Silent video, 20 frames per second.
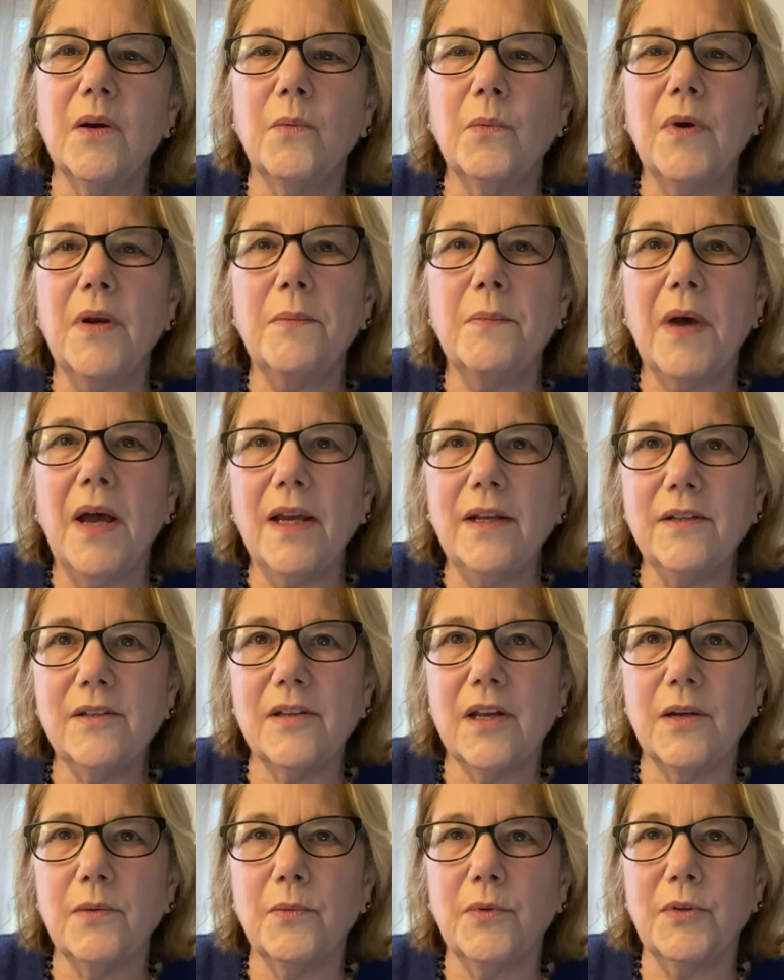When my
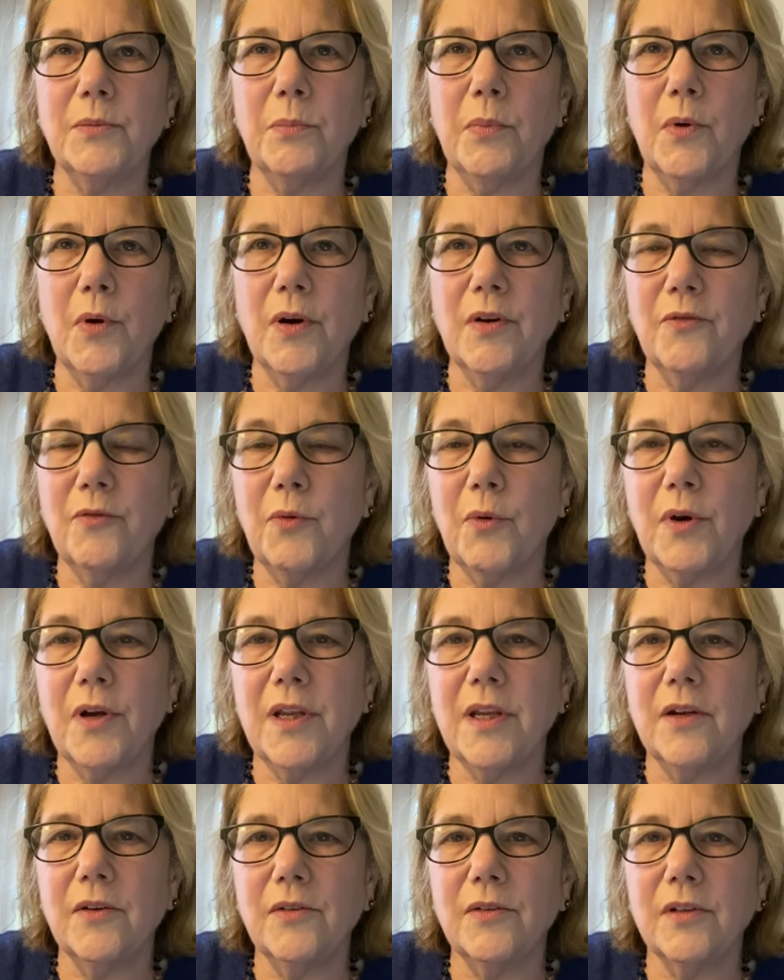son was born
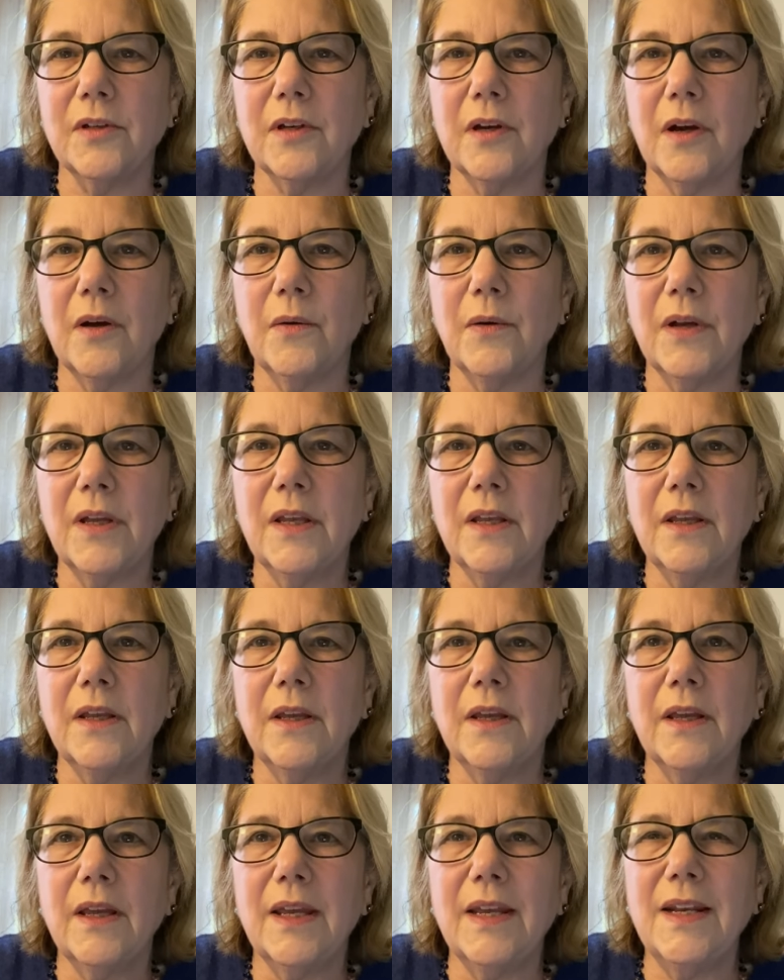40 years ago,
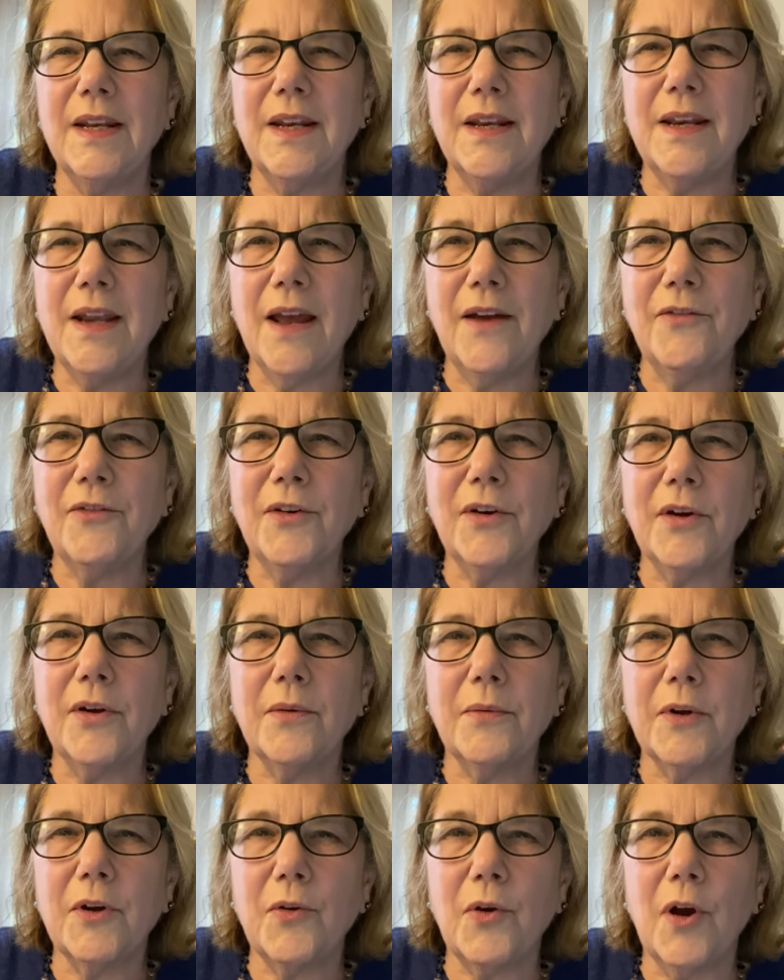it never
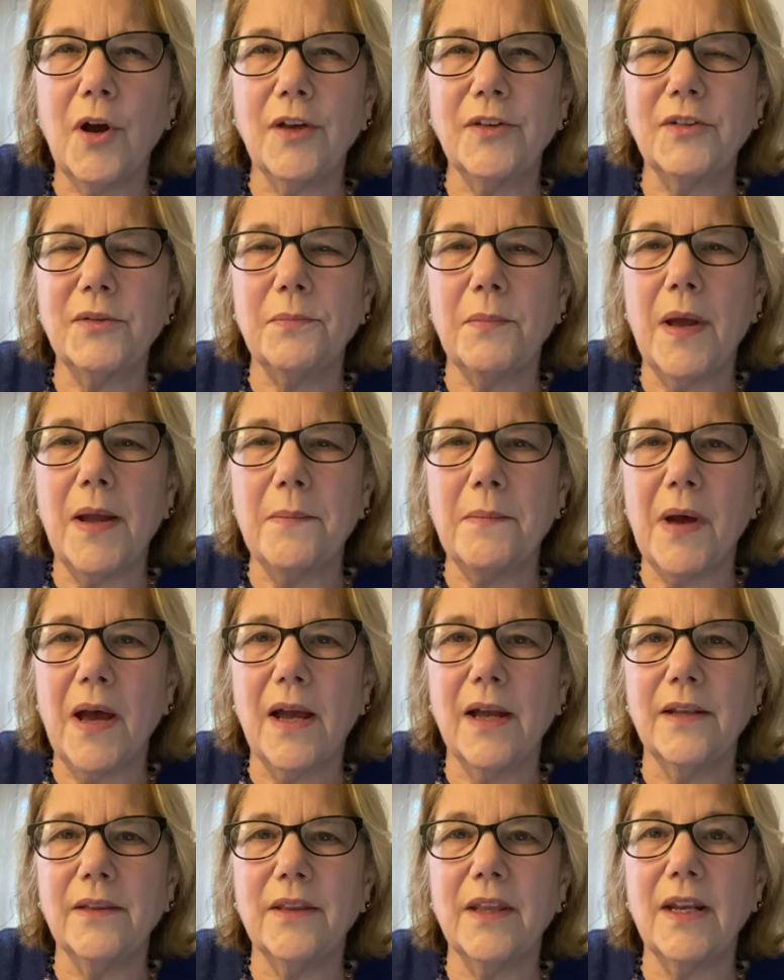crossed my
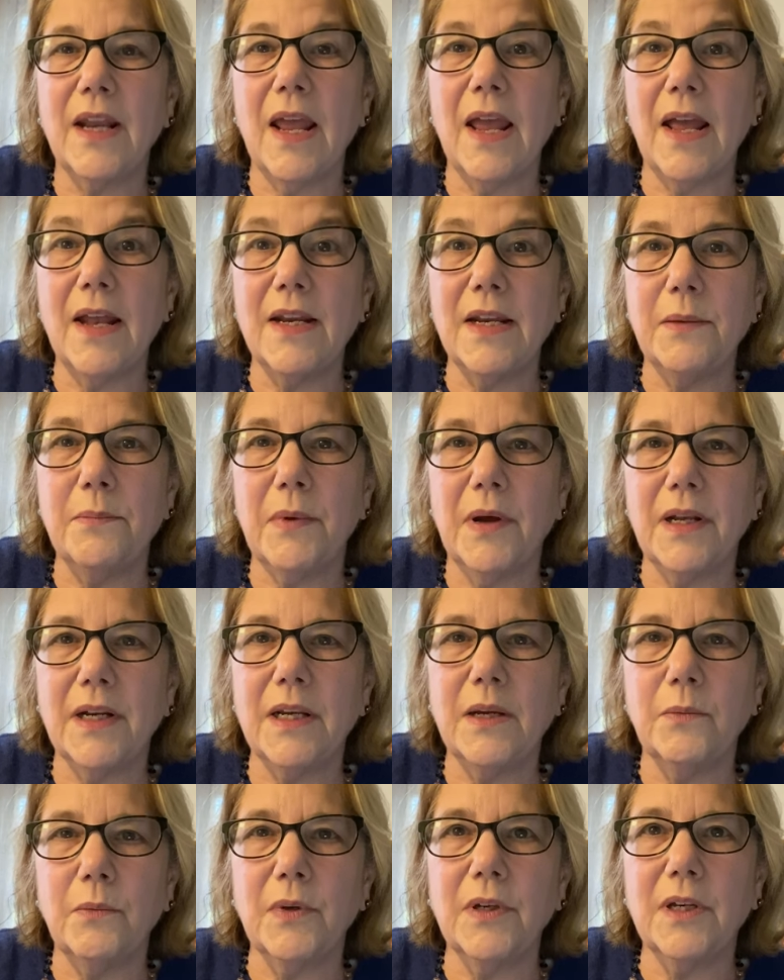mind that
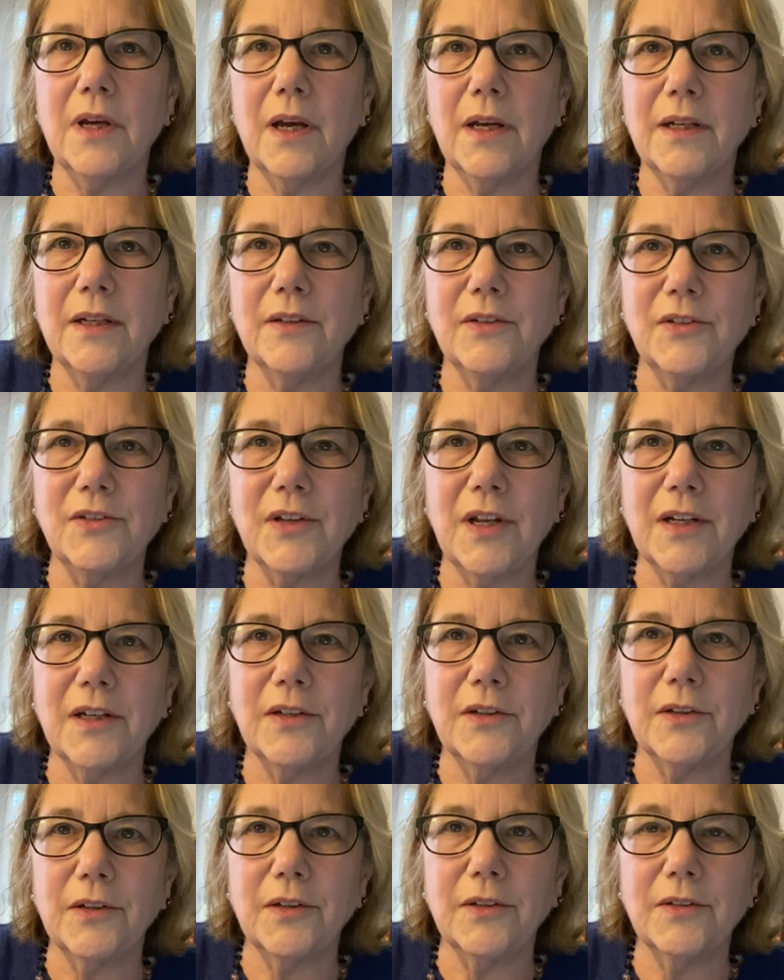anybody would cut his
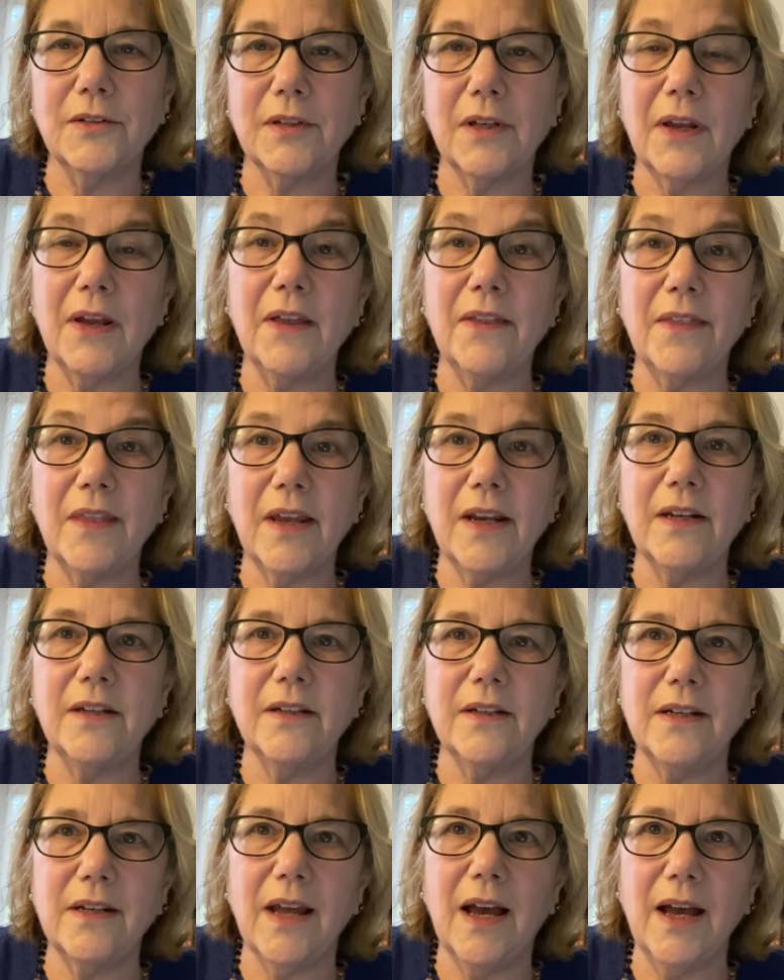genitals, and they
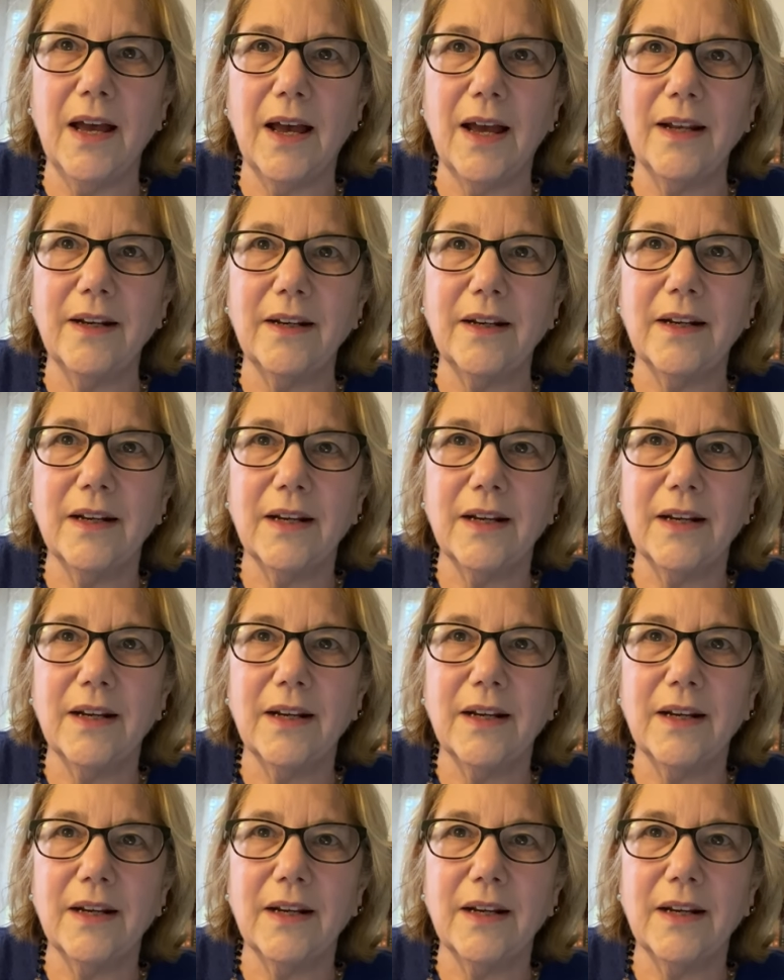did not.